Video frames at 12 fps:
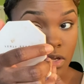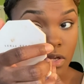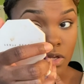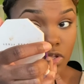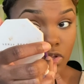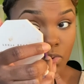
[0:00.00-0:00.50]

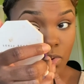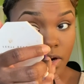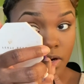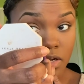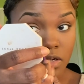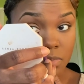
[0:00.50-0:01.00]
you are
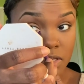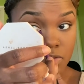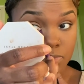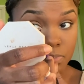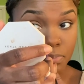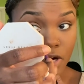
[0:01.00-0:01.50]
going to be
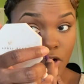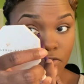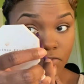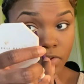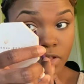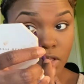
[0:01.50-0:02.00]

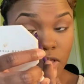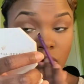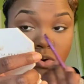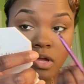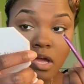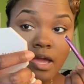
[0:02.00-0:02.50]
perfectly
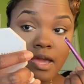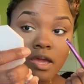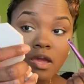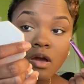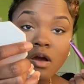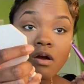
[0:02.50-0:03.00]

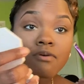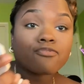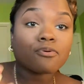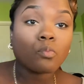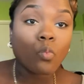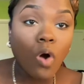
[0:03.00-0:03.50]
okay
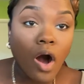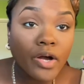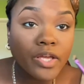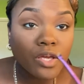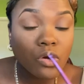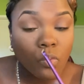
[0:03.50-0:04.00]
from
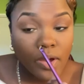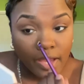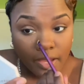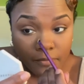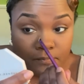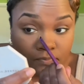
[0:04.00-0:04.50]
walking
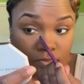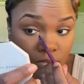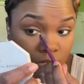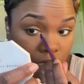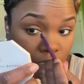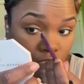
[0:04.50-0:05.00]
away
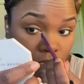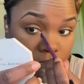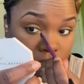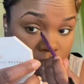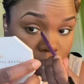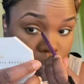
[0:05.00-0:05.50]
from
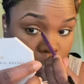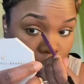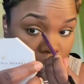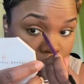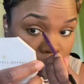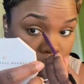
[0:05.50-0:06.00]

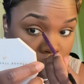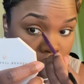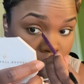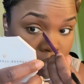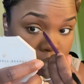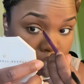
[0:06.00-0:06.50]

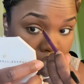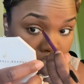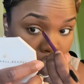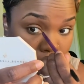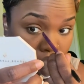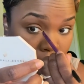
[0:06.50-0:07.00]
situations,
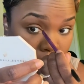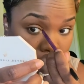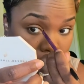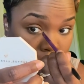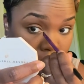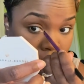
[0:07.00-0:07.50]

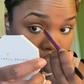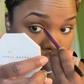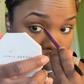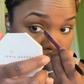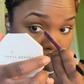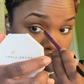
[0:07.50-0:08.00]
people,
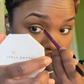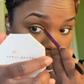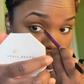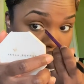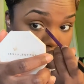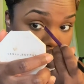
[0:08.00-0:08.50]

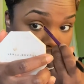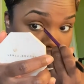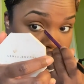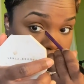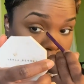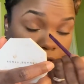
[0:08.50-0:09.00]

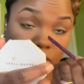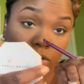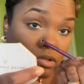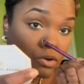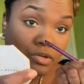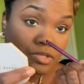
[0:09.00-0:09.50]
environments that no
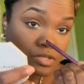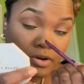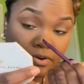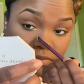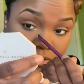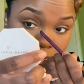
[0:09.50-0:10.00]
longer
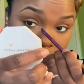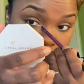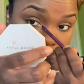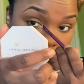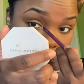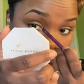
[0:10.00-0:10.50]
serve you
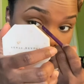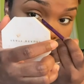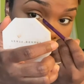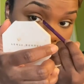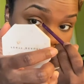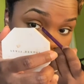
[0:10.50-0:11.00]

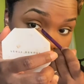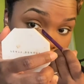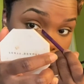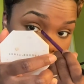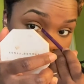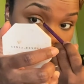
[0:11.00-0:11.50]
and
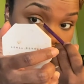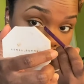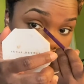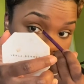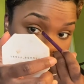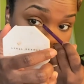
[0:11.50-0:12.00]
that have
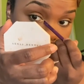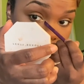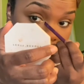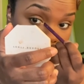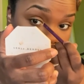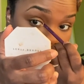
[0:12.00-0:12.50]
held you
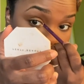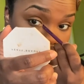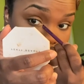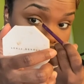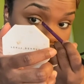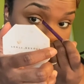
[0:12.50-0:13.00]
back for
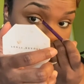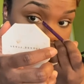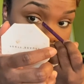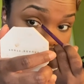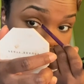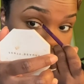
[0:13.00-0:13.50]
way too
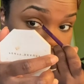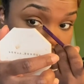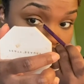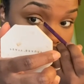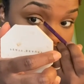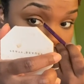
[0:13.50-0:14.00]
long.
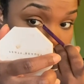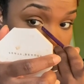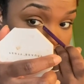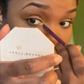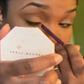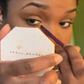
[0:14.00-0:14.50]

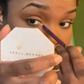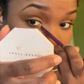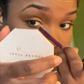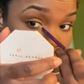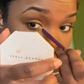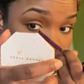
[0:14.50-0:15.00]
And you're going to
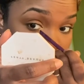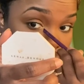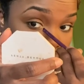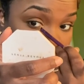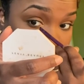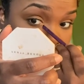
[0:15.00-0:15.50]
be okay with
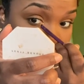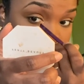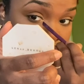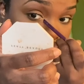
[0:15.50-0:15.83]
walking away from